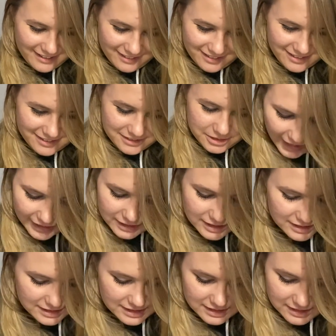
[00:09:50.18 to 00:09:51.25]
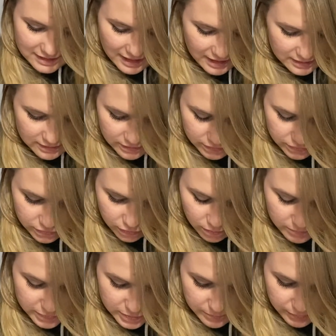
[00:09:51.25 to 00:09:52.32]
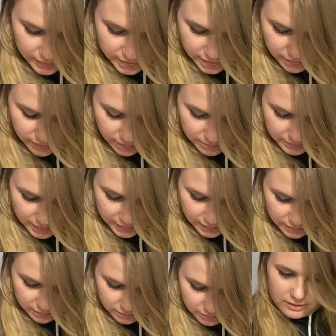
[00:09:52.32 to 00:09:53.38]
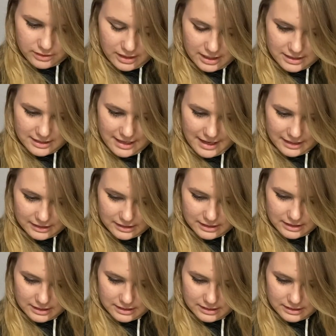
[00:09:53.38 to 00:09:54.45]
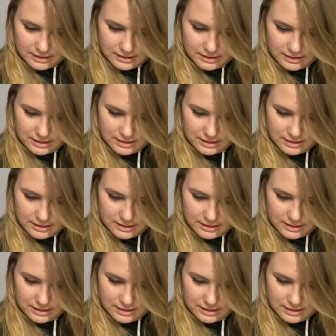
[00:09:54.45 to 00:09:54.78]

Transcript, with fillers: a little slide! Agnes's tent looks so much prettier than mine. So that's Agnes.